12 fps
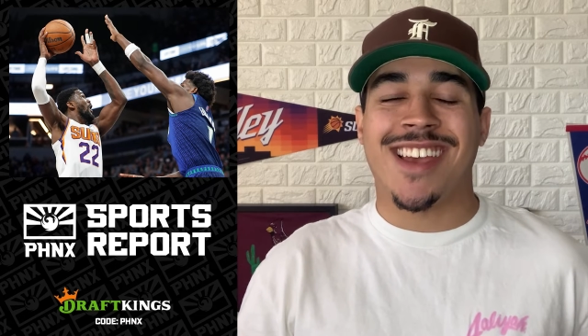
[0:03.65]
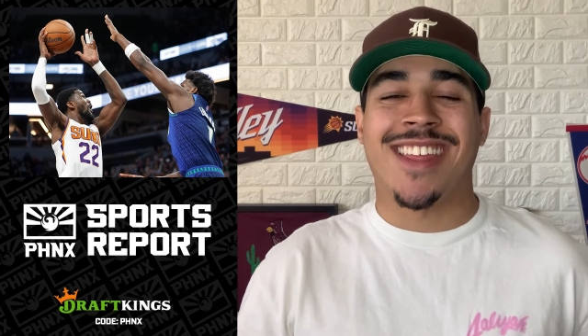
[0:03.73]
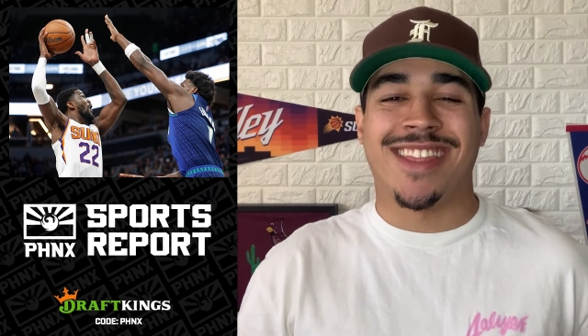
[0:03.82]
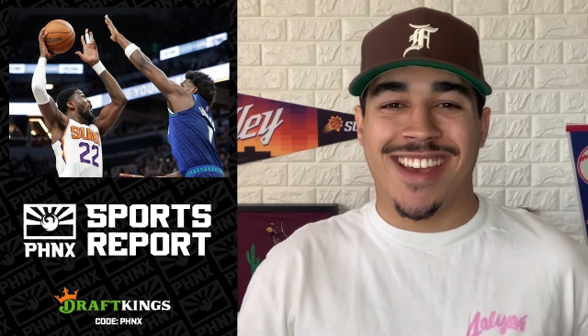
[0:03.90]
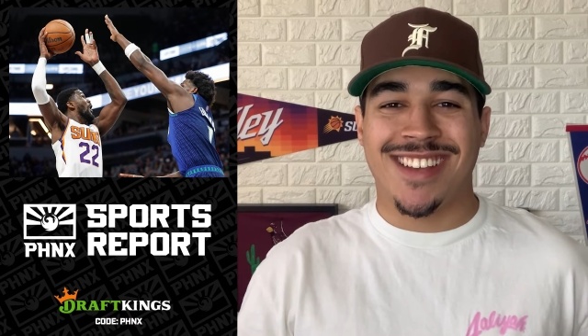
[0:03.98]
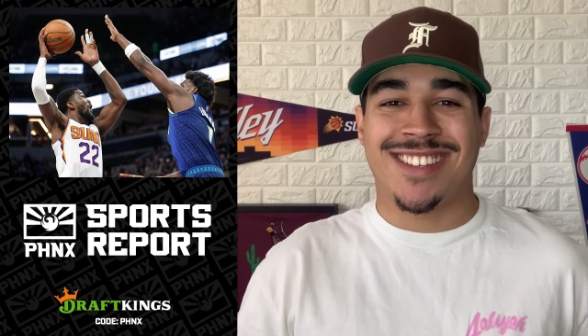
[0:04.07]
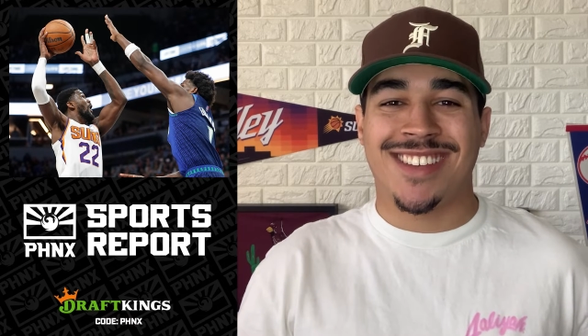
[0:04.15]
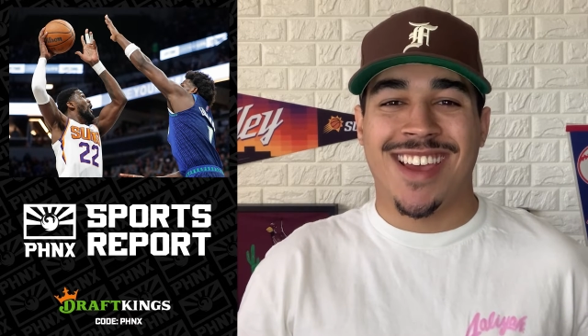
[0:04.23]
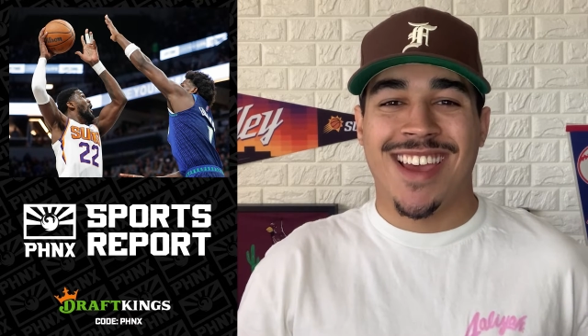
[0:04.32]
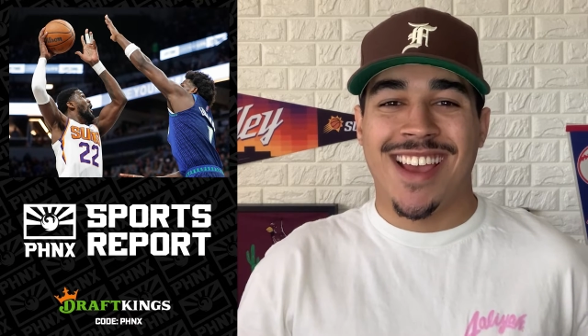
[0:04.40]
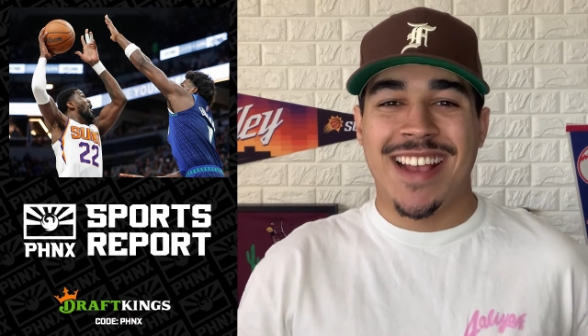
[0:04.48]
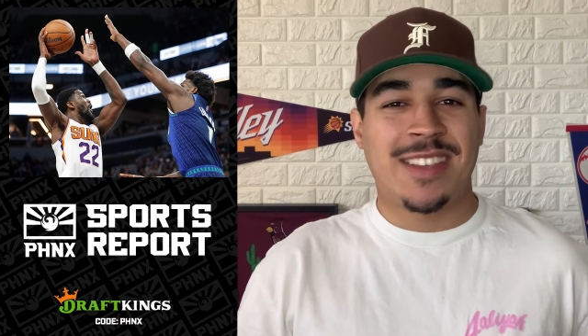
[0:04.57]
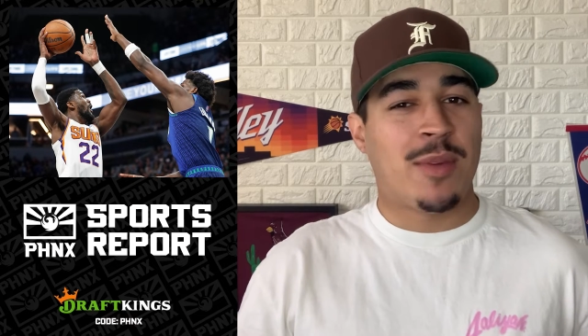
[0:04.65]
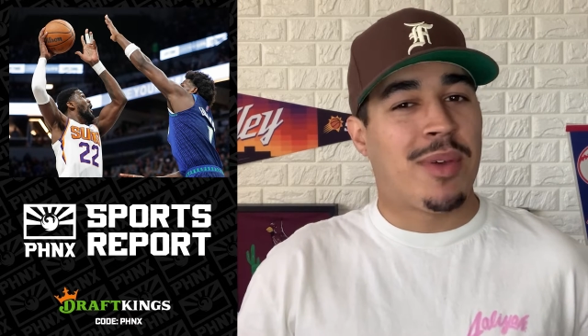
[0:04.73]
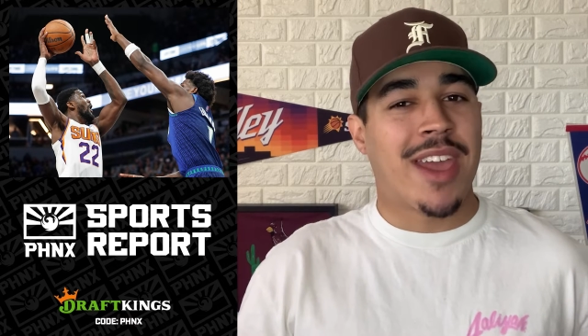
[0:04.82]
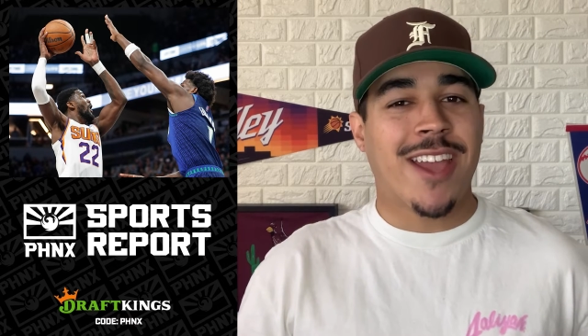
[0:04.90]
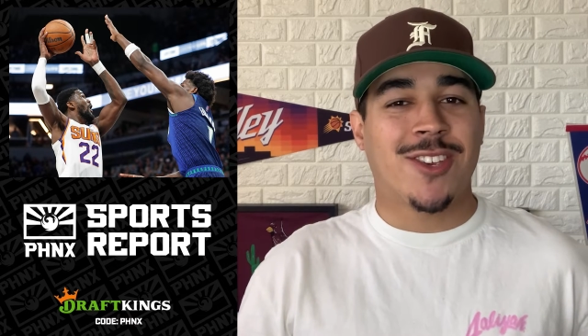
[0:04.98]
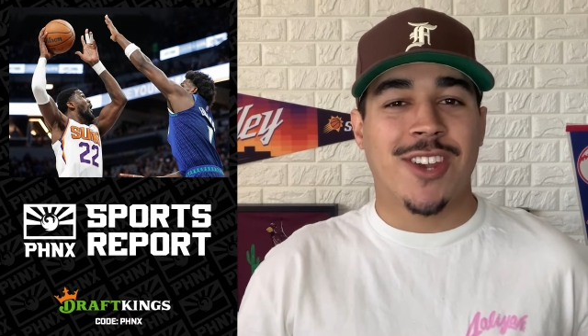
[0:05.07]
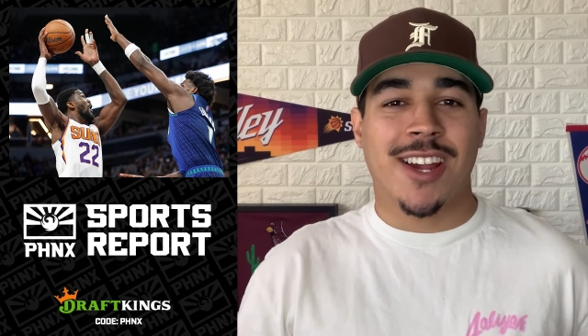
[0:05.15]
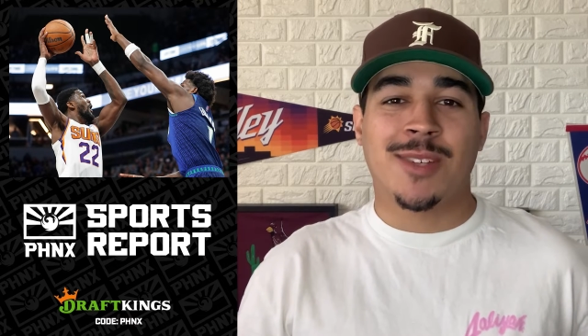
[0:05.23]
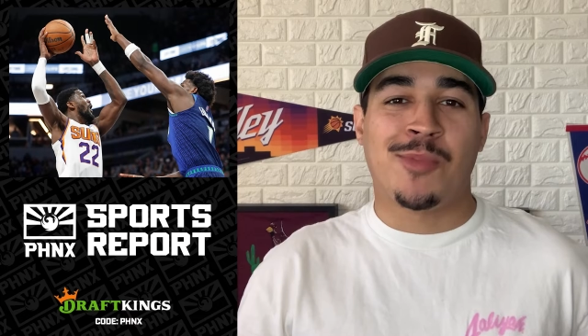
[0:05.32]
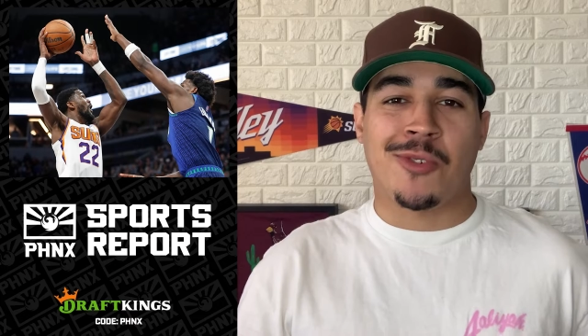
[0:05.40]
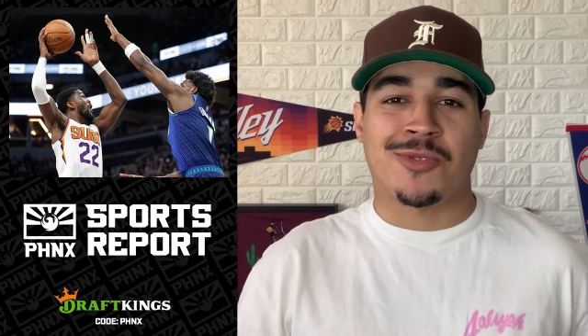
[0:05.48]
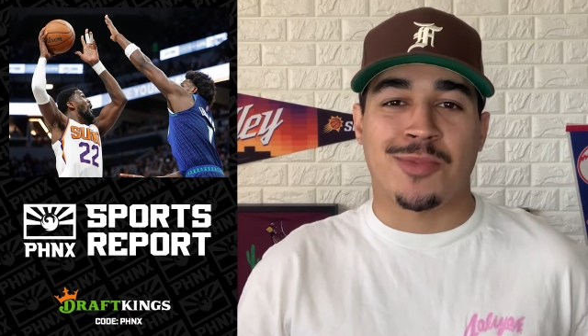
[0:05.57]
and this is the PHNX
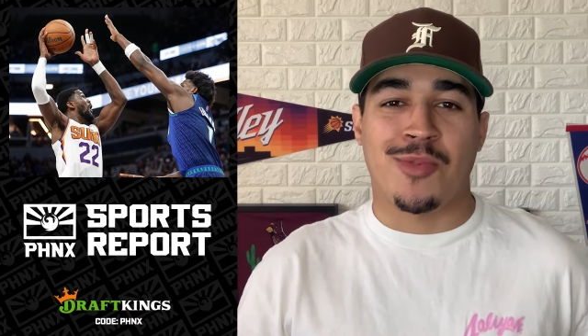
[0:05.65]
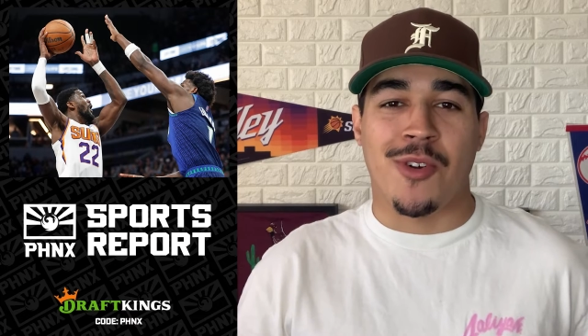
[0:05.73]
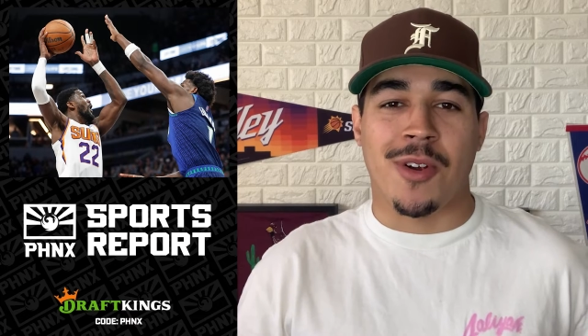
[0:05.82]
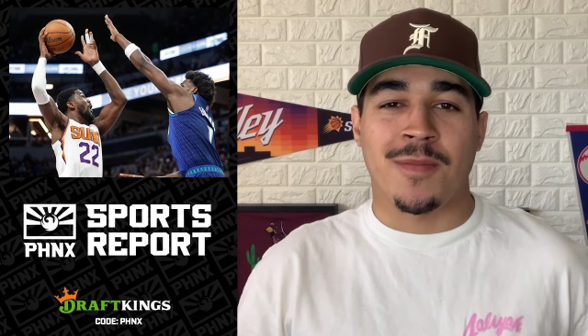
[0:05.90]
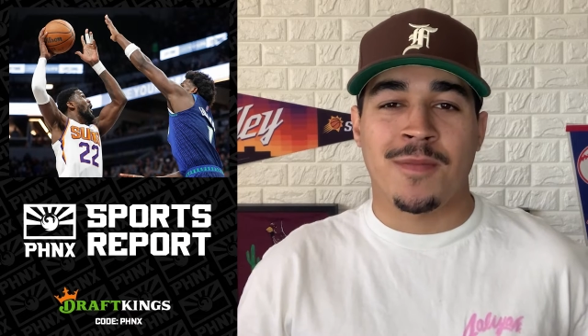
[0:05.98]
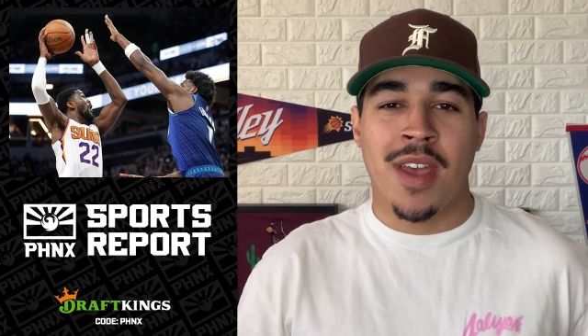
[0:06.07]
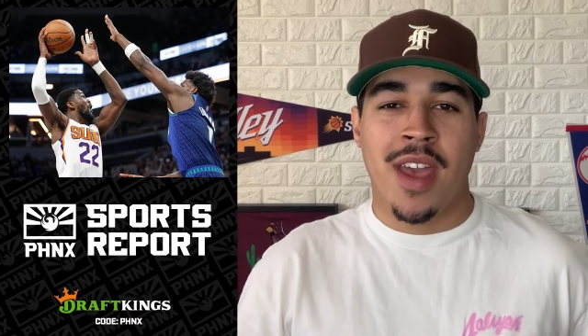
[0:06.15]
Sports Report.